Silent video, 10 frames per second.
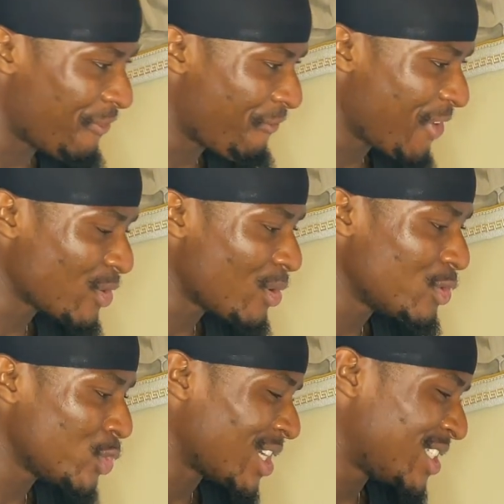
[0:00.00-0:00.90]
First
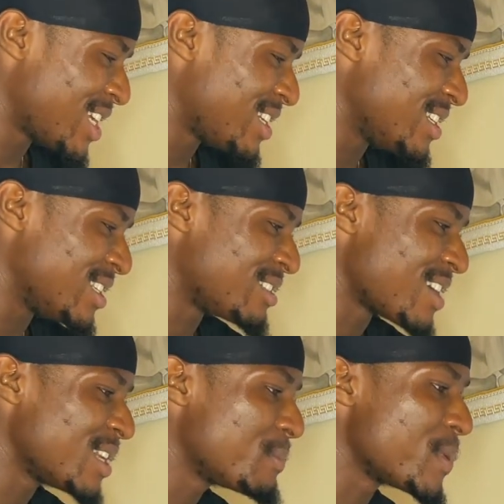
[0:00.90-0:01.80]
one, which I said is
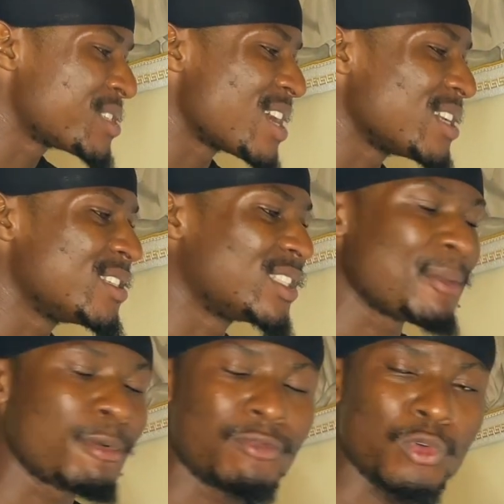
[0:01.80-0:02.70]
rally based rally, is a
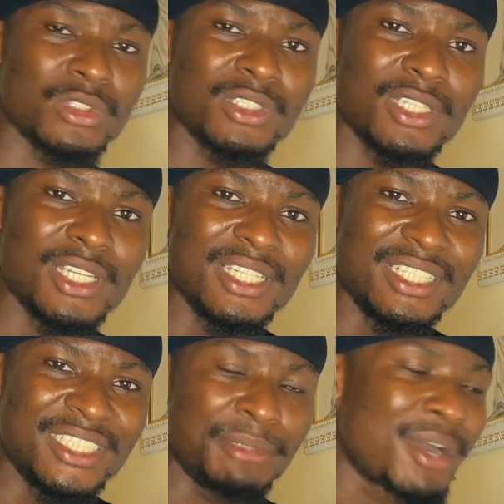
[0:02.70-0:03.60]
type of what?
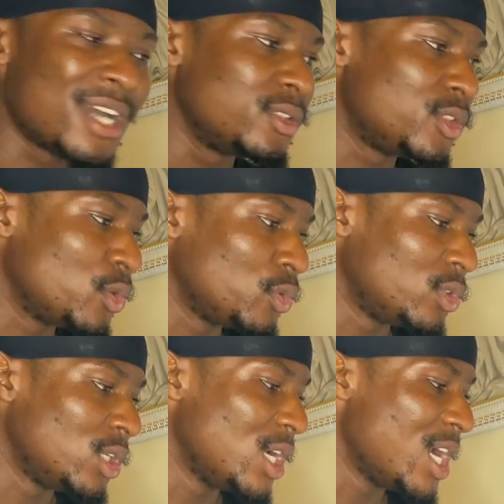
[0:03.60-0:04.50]
Demand zone.
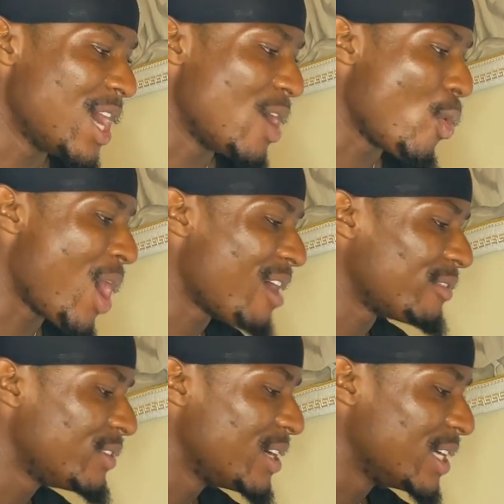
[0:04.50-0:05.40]
We
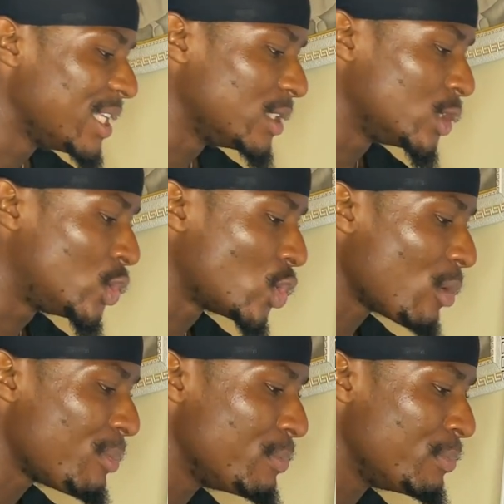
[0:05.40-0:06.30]
have
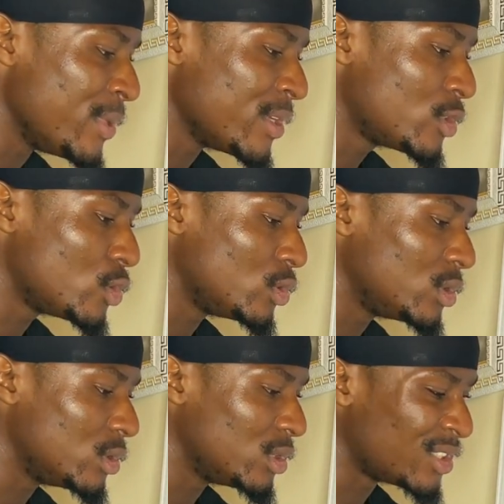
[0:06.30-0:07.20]
drop based
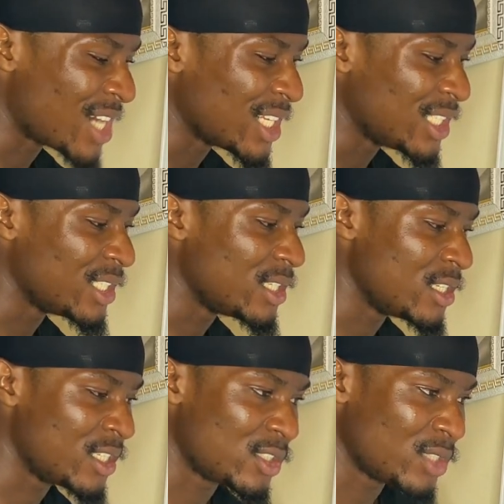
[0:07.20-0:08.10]
rally,
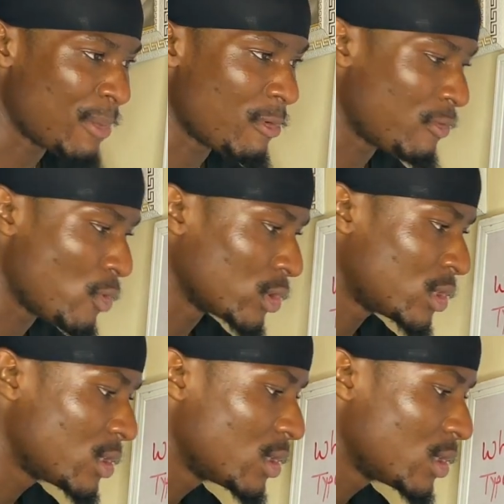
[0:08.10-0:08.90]
is a type of what?